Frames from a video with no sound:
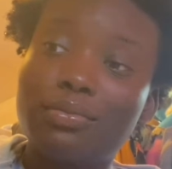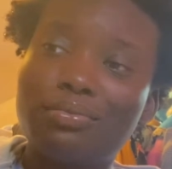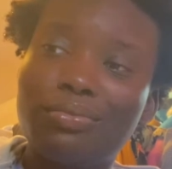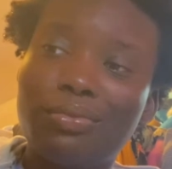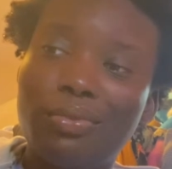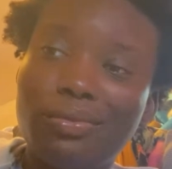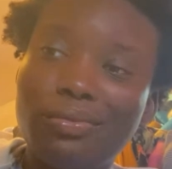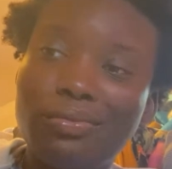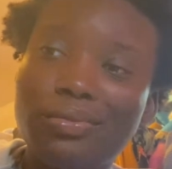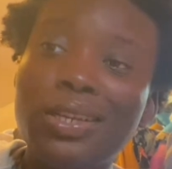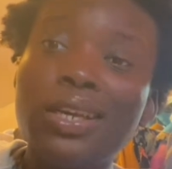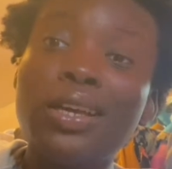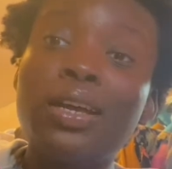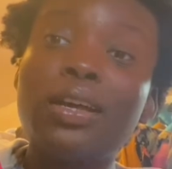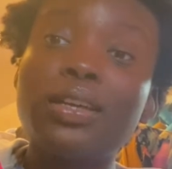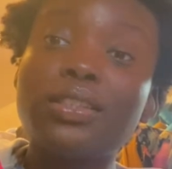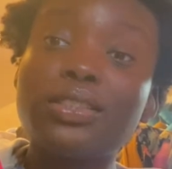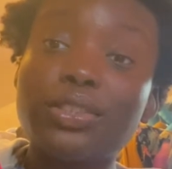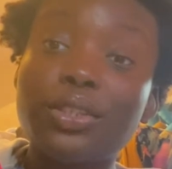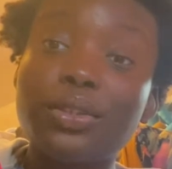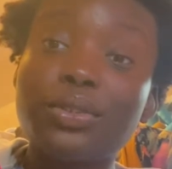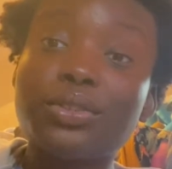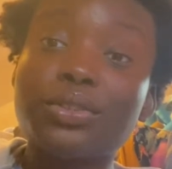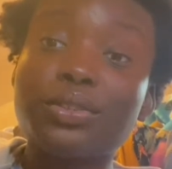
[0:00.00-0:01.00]
Hmm?
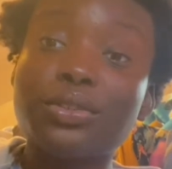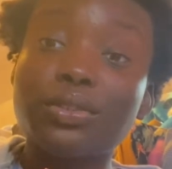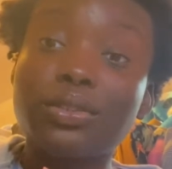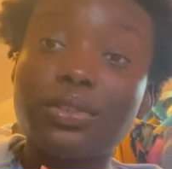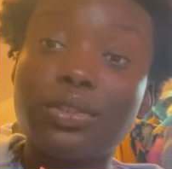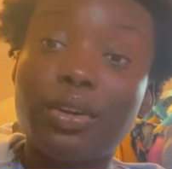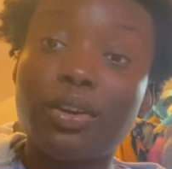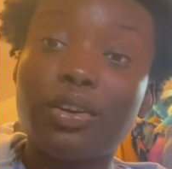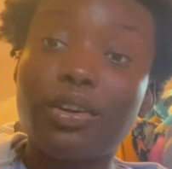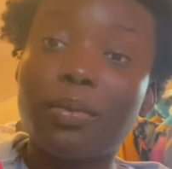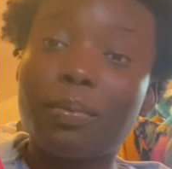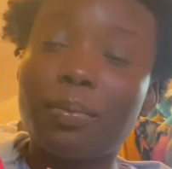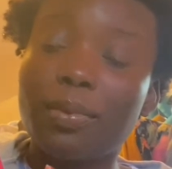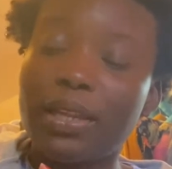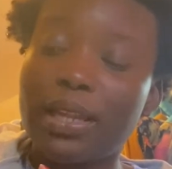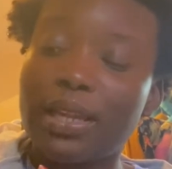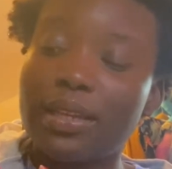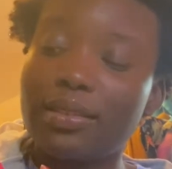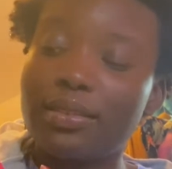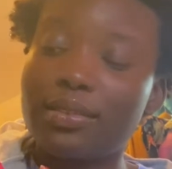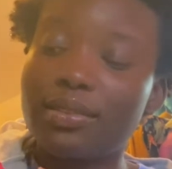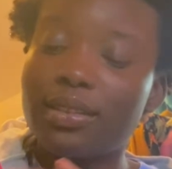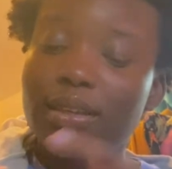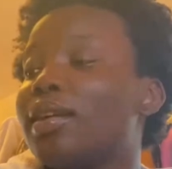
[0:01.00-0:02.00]
Social Dog
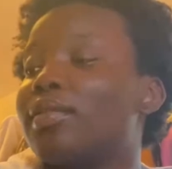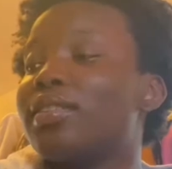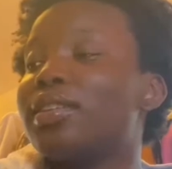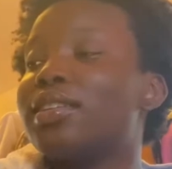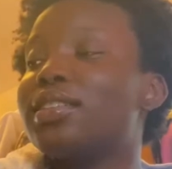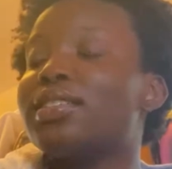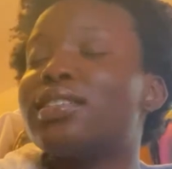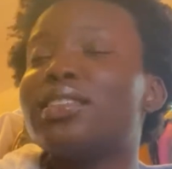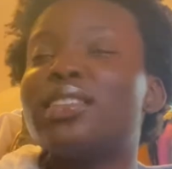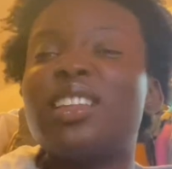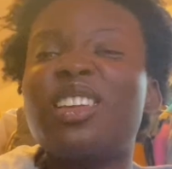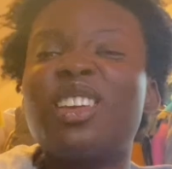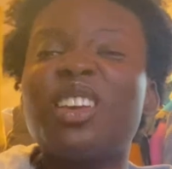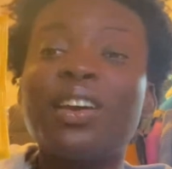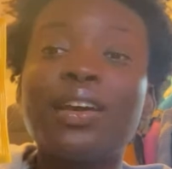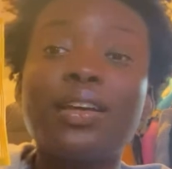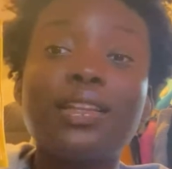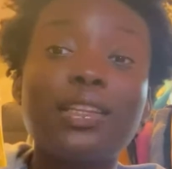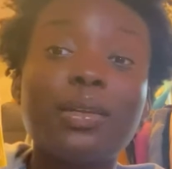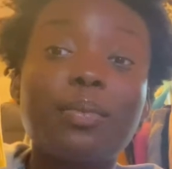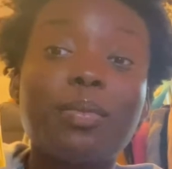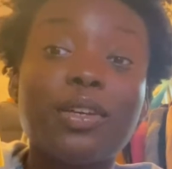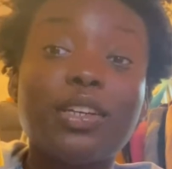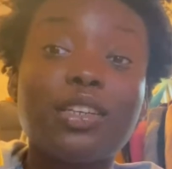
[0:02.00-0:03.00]
blend. I'm going to do the
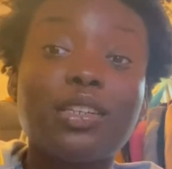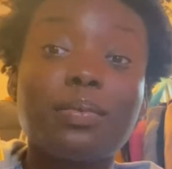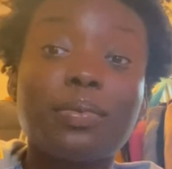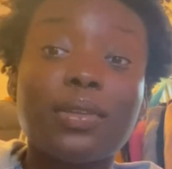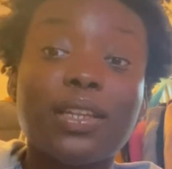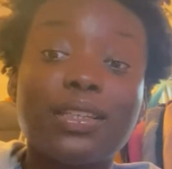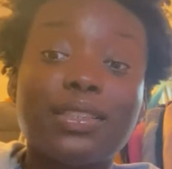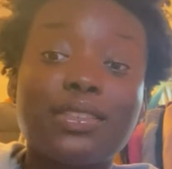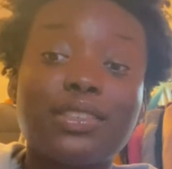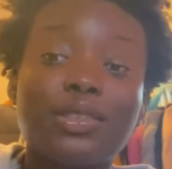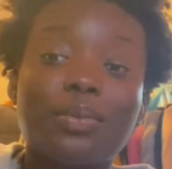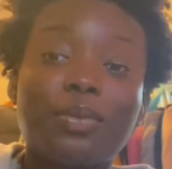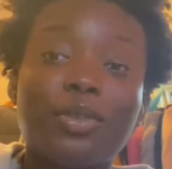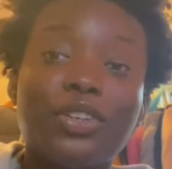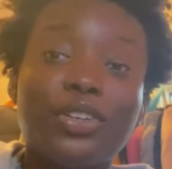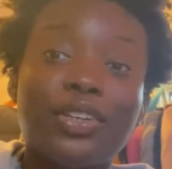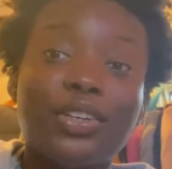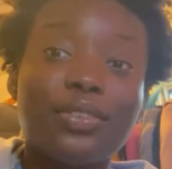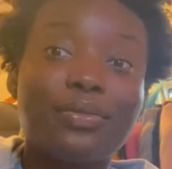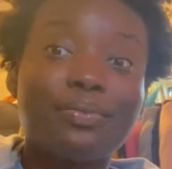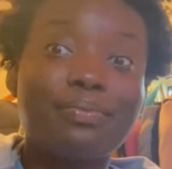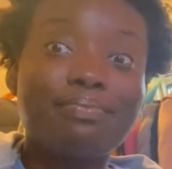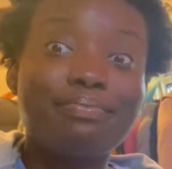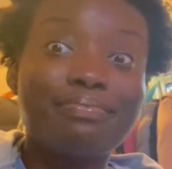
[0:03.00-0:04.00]
Early Bird blend
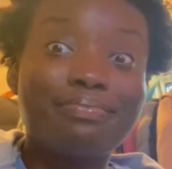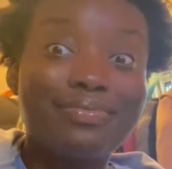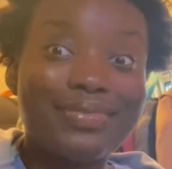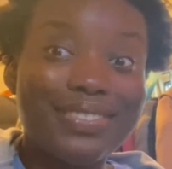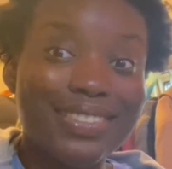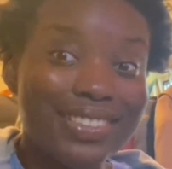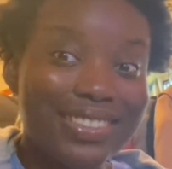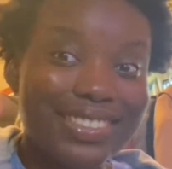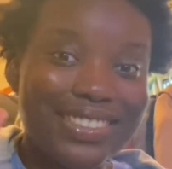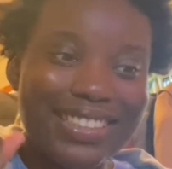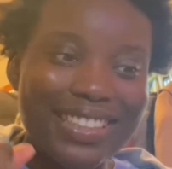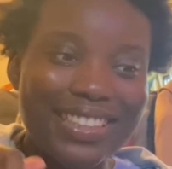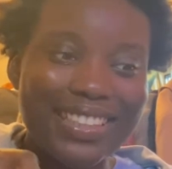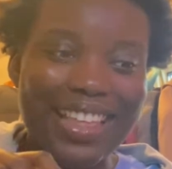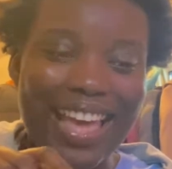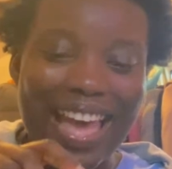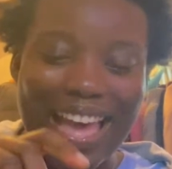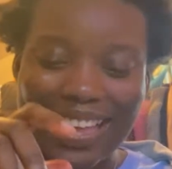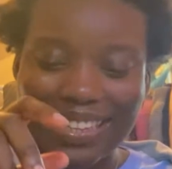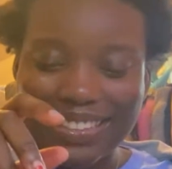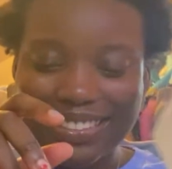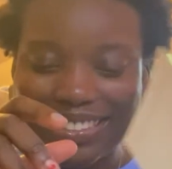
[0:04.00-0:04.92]
tomorrow. You'll see that.